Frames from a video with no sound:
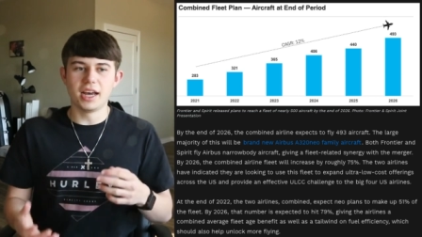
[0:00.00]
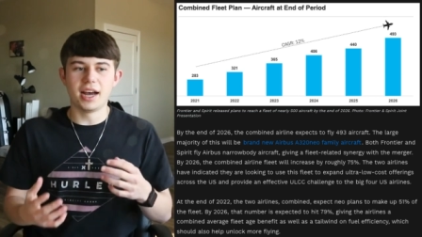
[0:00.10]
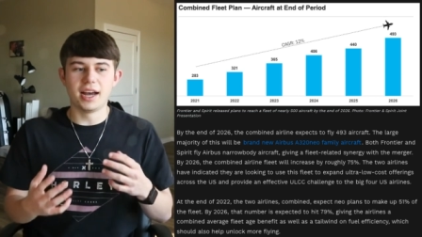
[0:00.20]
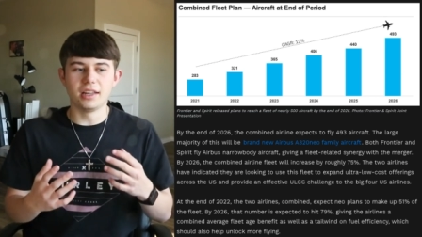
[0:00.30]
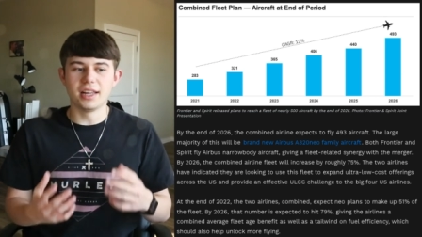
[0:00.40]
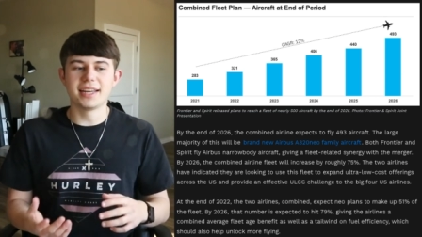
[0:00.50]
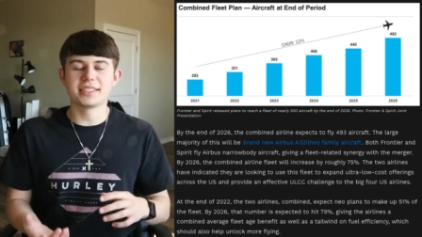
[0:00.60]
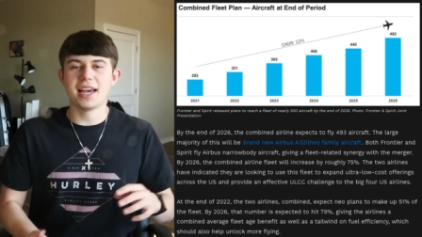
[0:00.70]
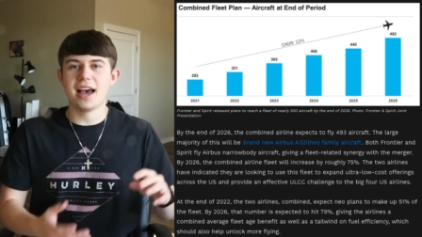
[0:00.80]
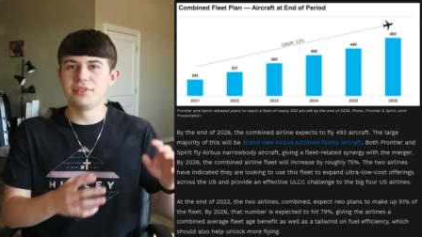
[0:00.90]

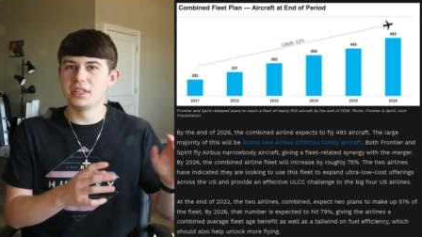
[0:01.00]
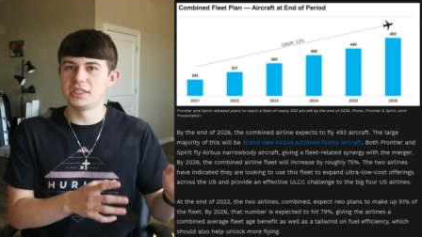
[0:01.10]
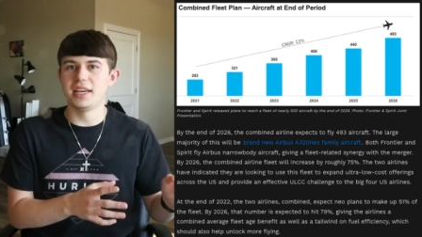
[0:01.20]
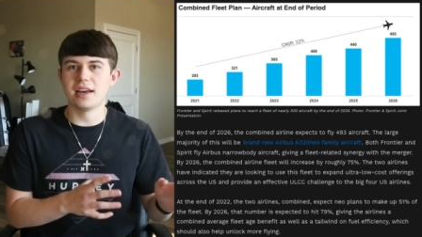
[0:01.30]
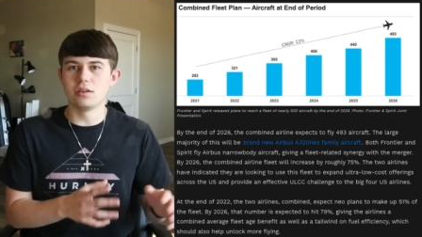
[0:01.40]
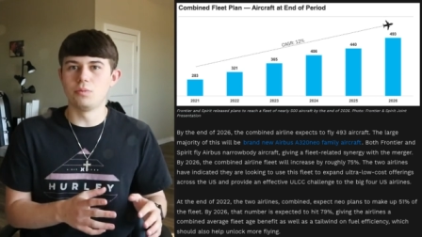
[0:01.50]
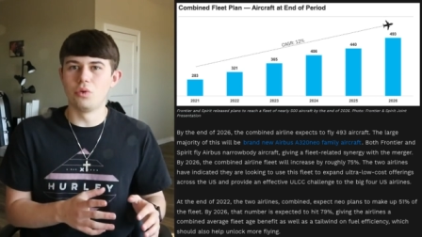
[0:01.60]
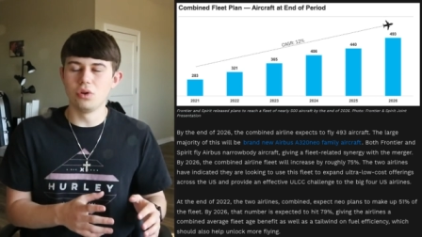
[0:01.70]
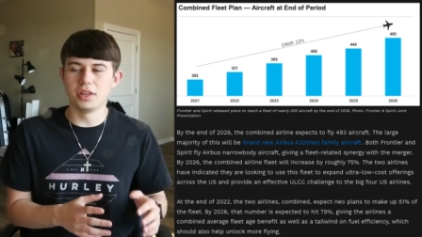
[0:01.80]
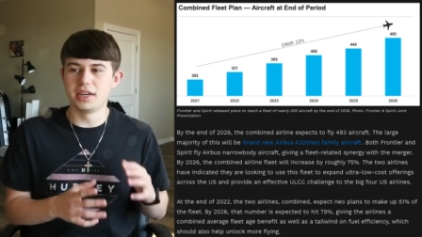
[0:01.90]
Alaska having the Seattle and
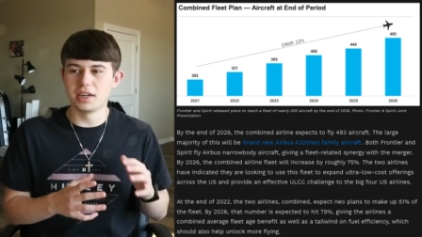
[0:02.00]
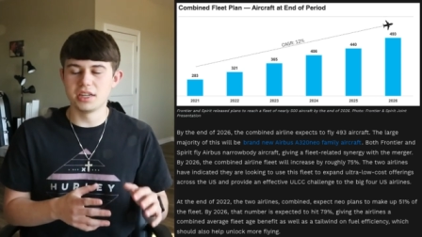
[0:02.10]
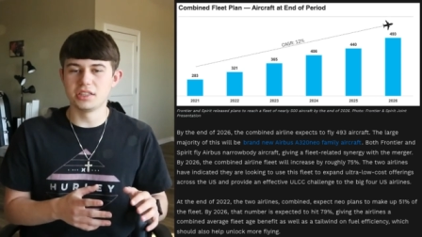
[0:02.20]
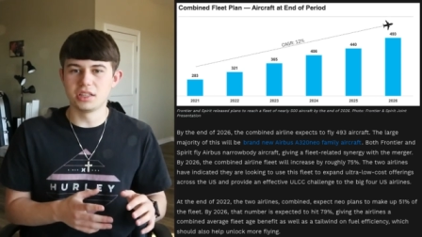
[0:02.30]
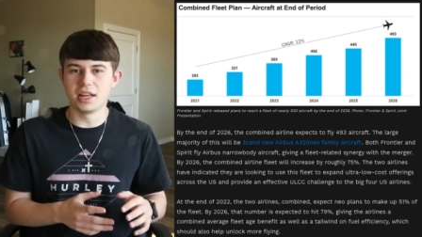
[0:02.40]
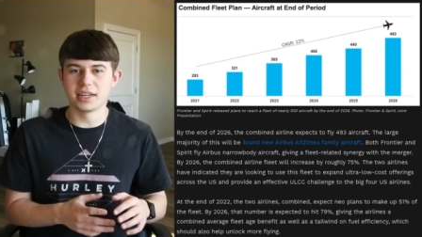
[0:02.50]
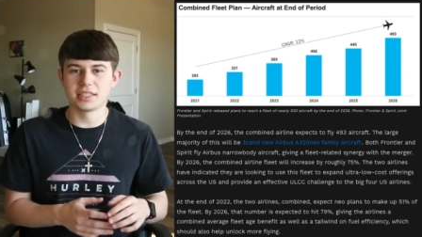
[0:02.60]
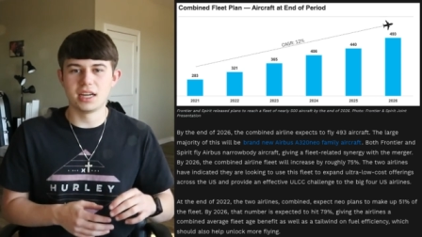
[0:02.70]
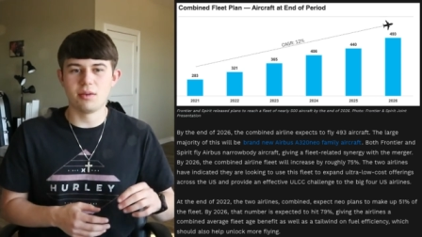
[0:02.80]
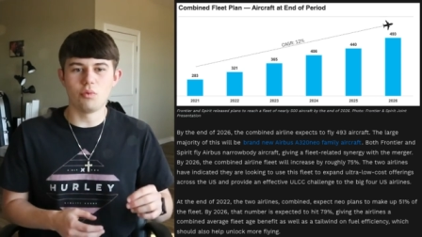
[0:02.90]
Portland areas
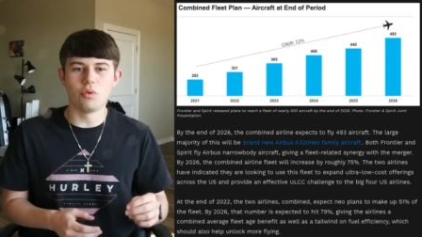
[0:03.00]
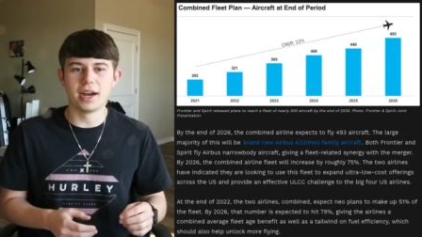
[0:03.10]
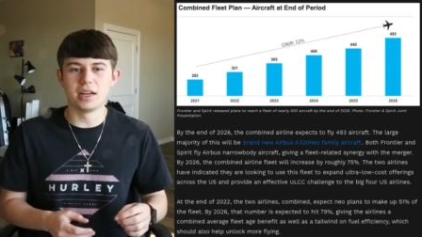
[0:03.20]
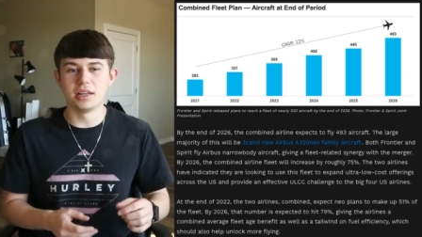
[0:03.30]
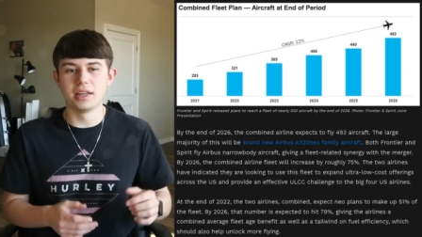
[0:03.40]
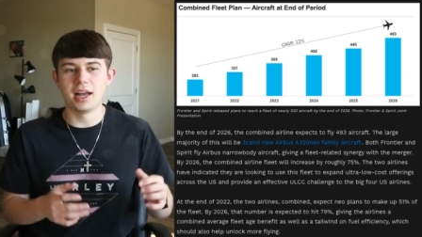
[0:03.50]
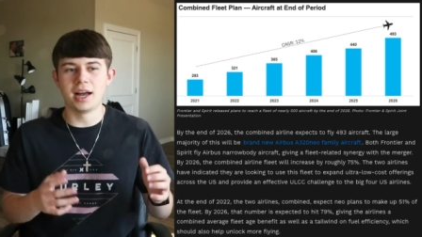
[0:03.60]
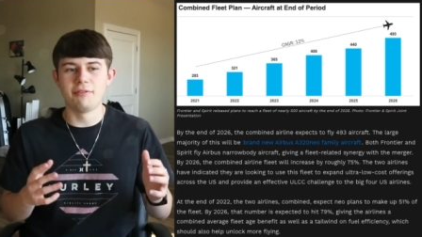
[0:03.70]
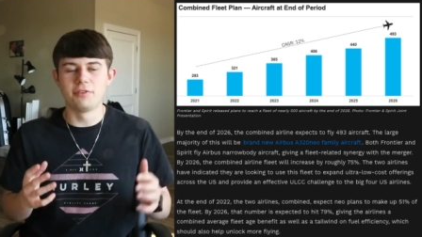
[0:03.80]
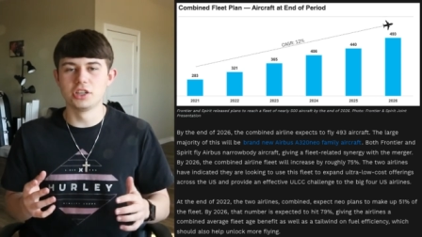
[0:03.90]
locked up, while
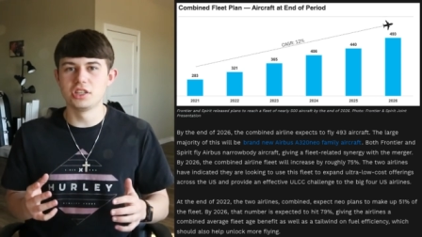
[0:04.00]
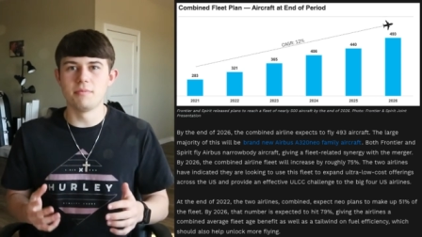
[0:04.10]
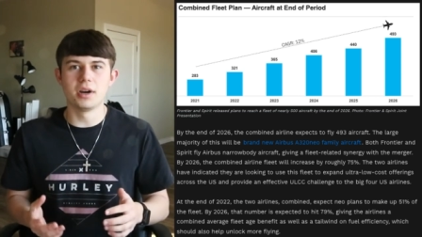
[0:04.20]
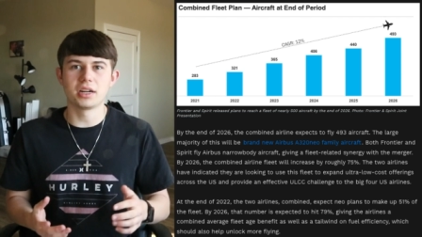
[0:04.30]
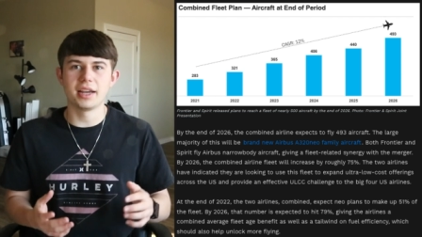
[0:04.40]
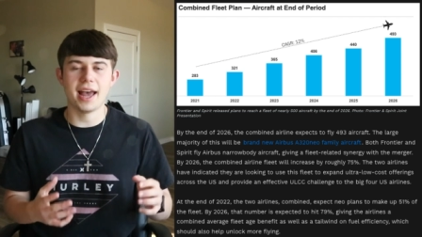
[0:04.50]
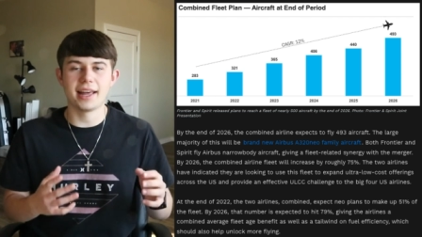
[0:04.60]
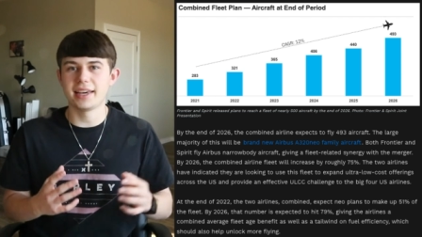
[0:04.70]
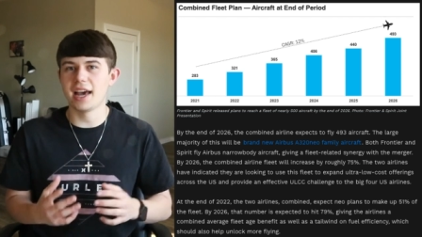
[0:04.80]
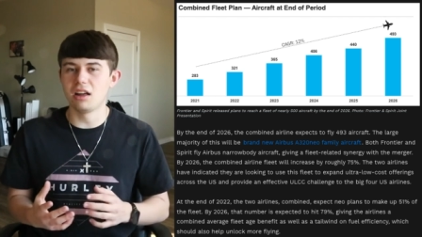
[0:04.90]
Virgin America
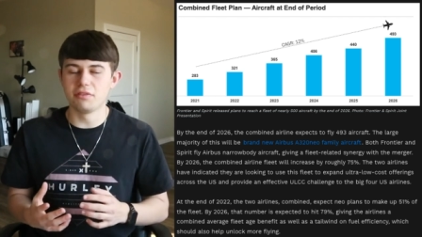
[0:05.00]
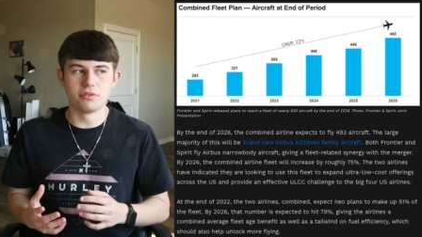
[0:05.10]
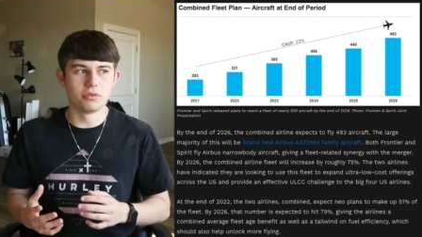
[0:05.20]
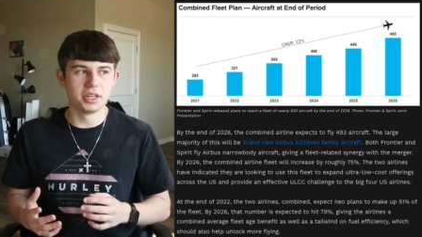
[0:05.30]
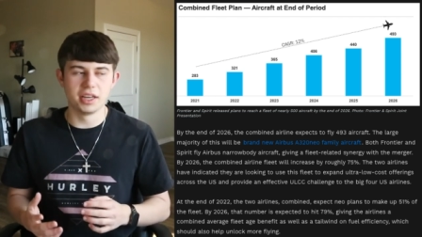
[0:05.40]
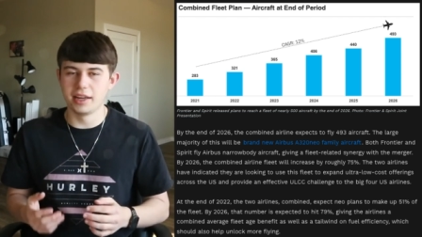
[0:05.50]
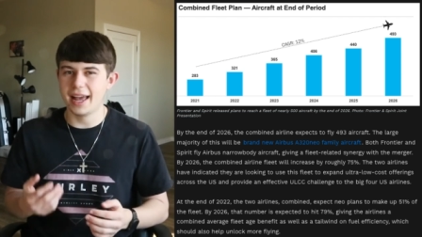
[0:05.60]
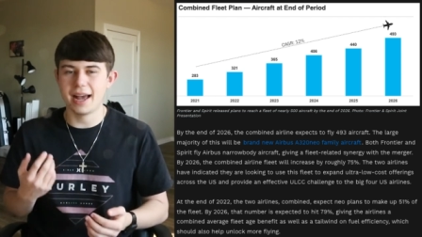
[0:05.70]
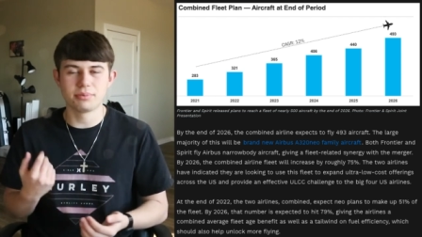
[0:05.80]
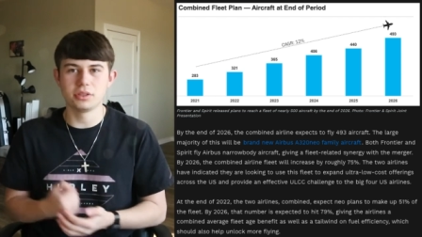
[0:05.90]
had California
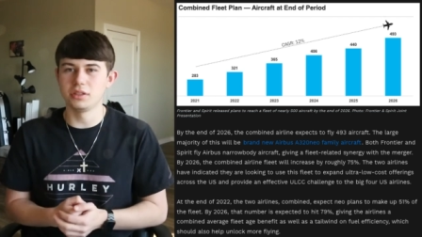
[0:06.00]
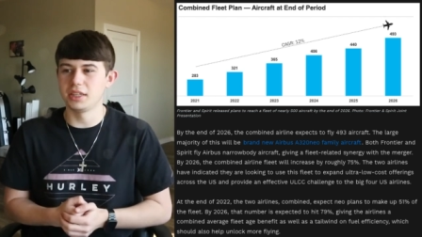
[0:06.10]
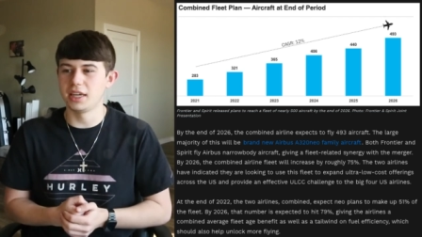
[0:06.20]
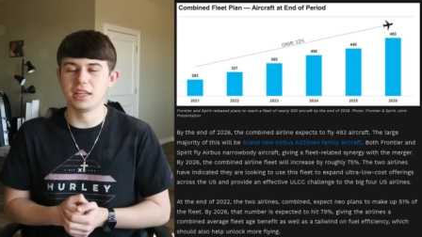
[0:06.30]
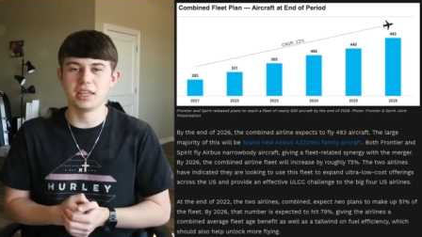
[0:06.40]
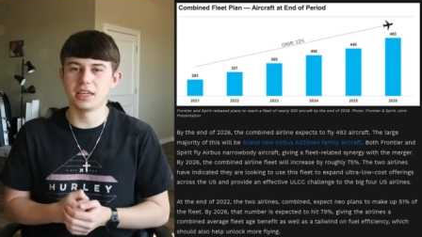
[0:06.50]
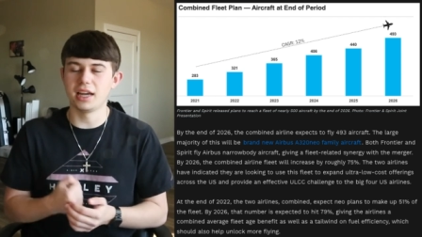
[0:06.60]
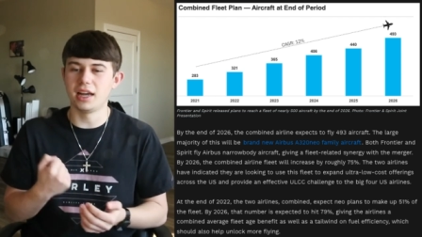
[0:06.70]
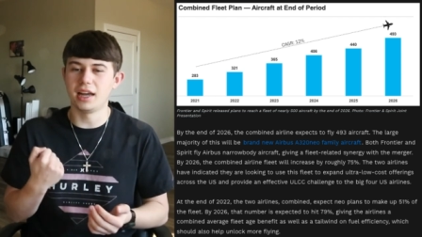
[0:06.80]
absolutely killing